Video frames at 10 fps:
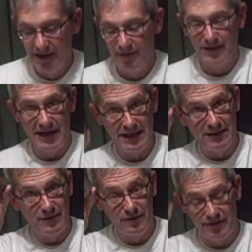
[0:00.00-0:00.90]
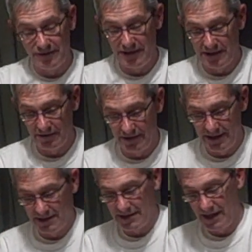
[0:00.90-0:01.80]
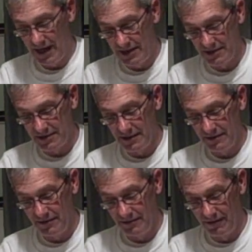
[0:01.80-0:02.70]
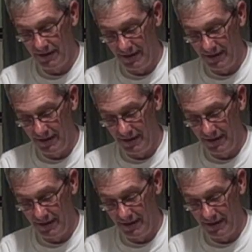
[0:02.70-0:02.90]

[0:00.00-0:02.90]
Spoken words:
When I need to do 15 degrees, I just do